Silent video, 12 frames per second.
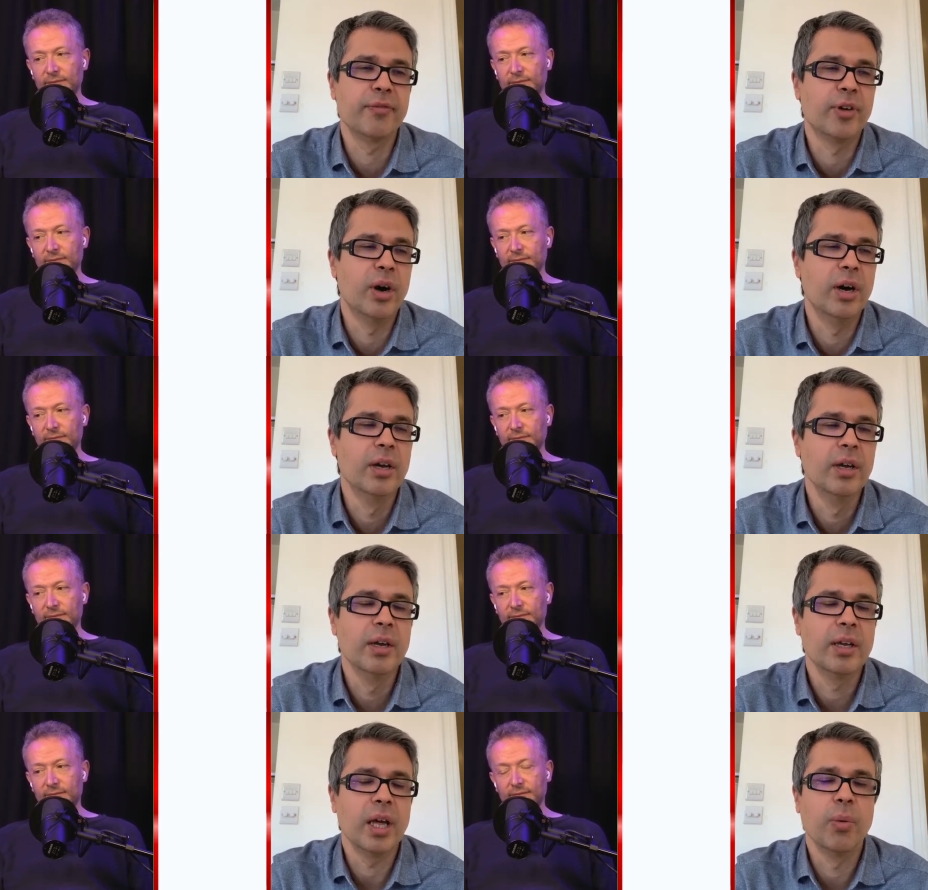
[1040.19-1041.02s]
Speaker 1: I've got,
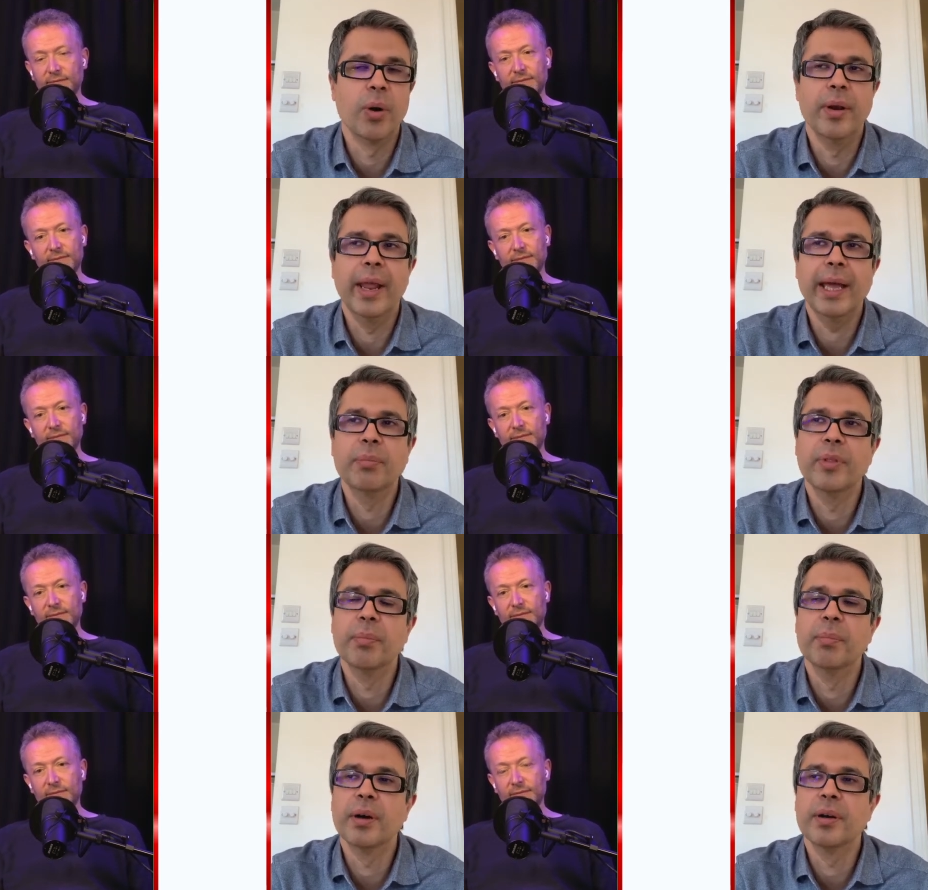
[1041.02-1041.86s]
you know, I won't name
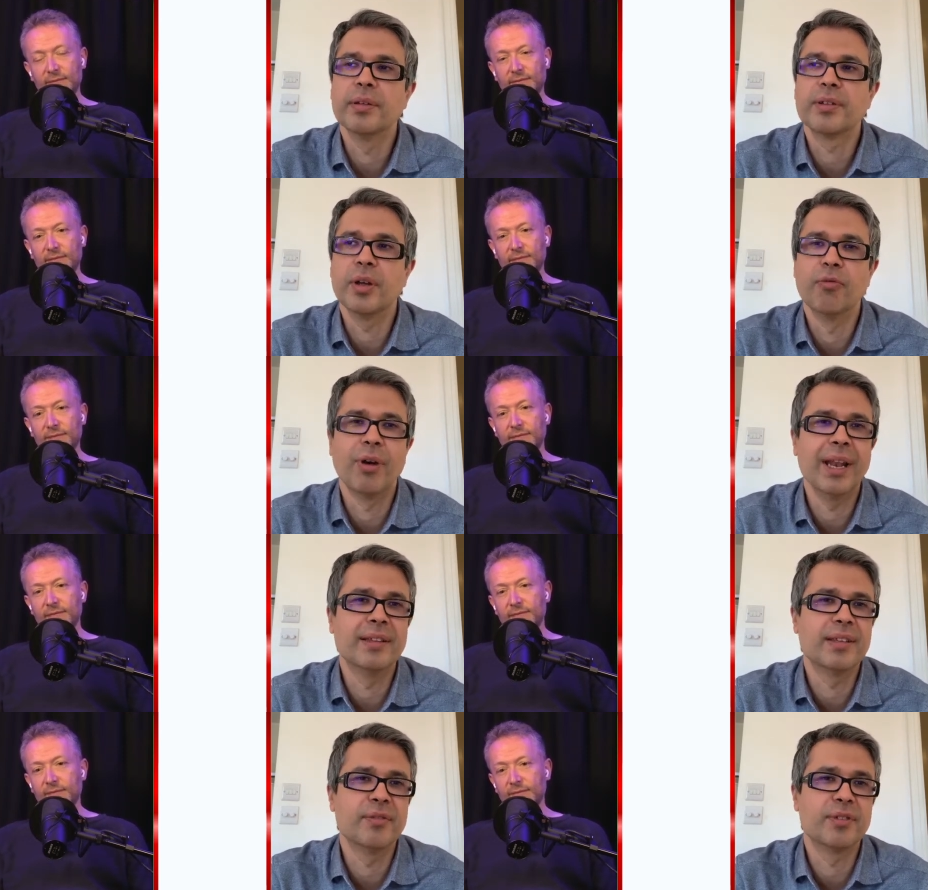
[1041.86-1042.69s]
them, but certain
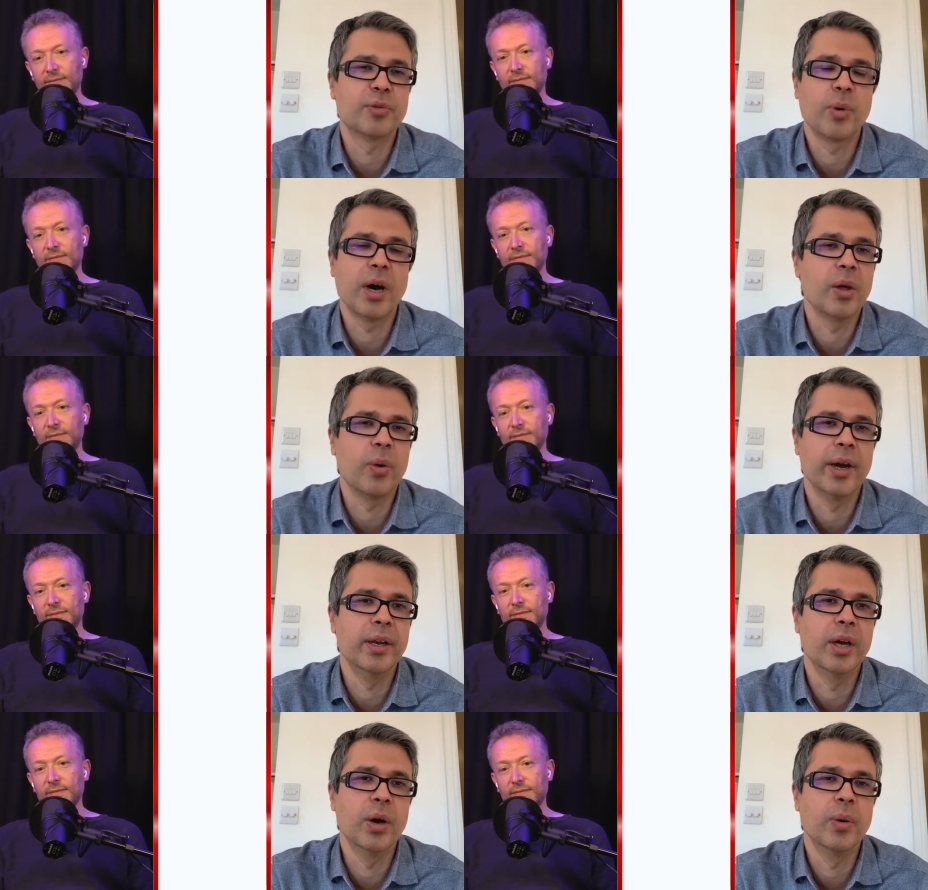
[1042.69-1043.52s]
relatives as well who
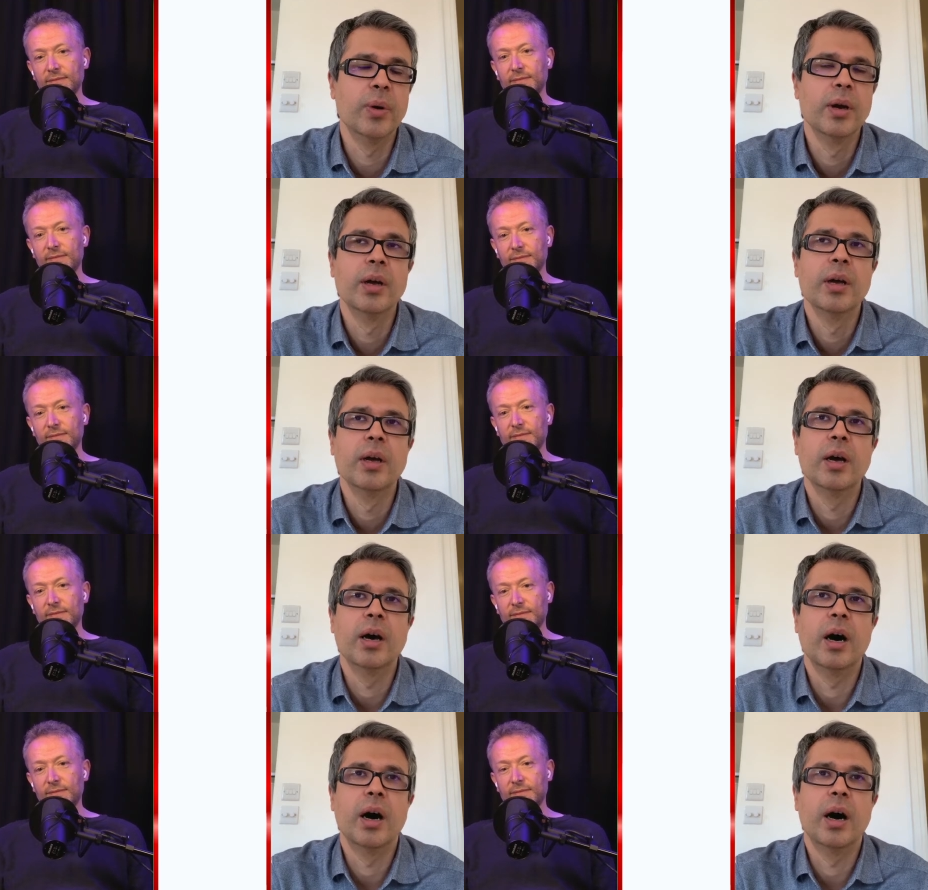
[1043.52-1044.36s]
I know
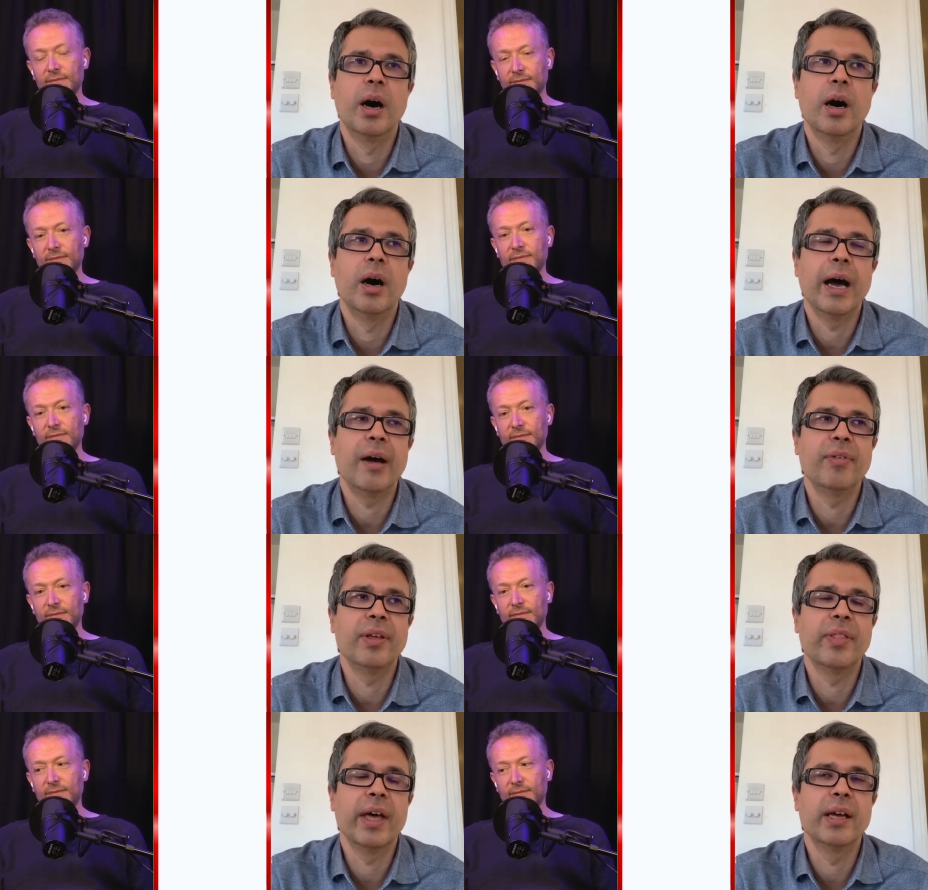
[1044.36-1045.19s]
are
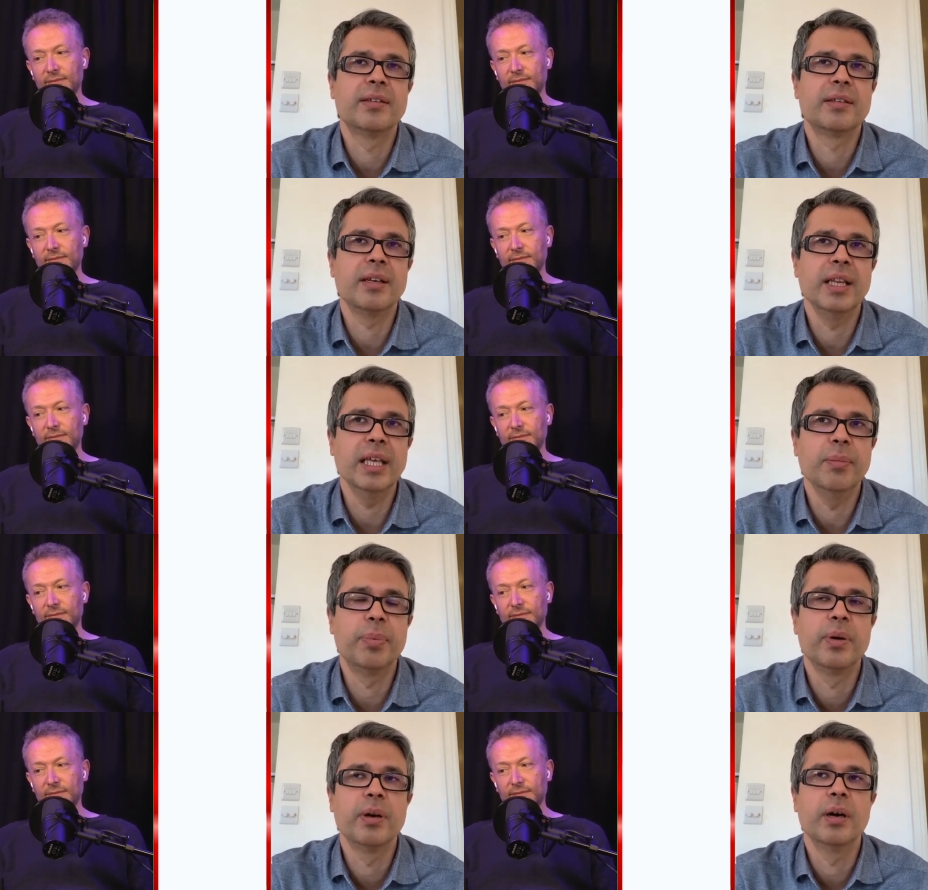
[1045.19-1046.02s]
having their
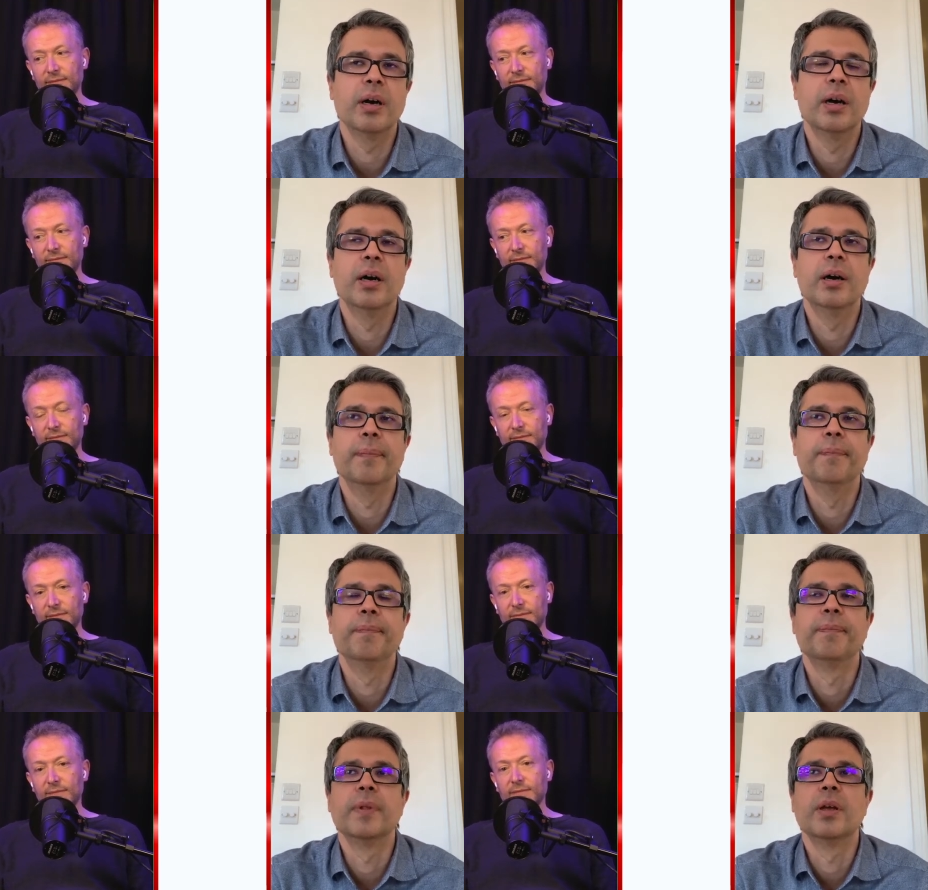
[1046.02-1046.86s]
sleep,
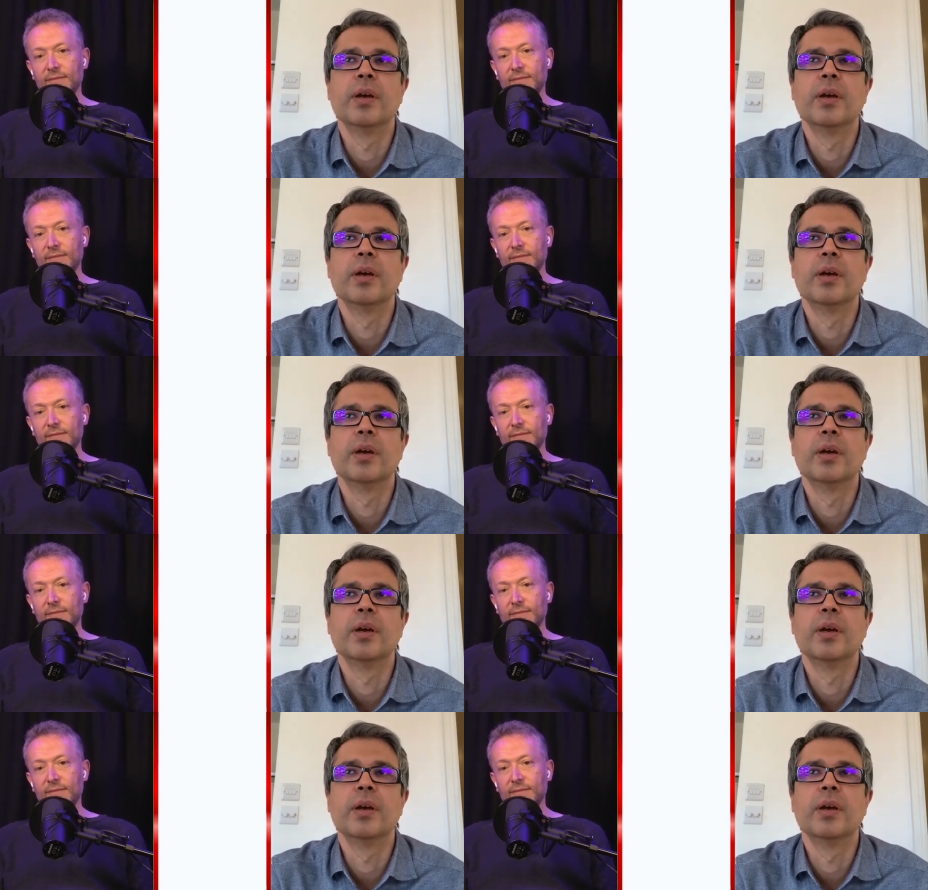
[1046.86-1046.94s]
um,